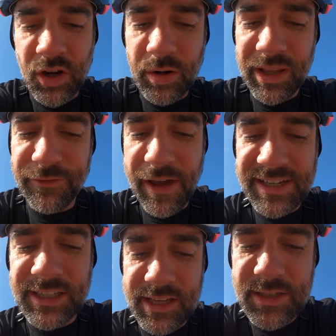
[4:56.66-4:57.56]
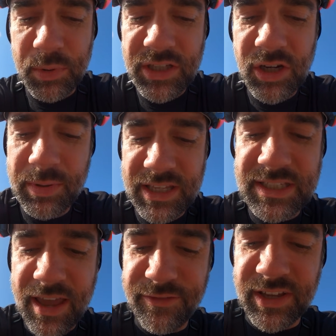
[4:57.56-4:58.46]
It's not going to be the fastest, but it's going to be the
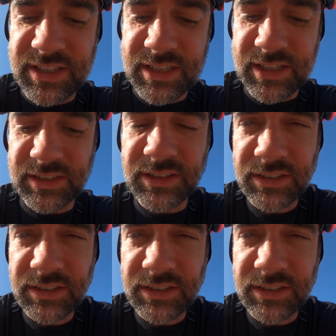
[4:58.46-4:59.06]
safest.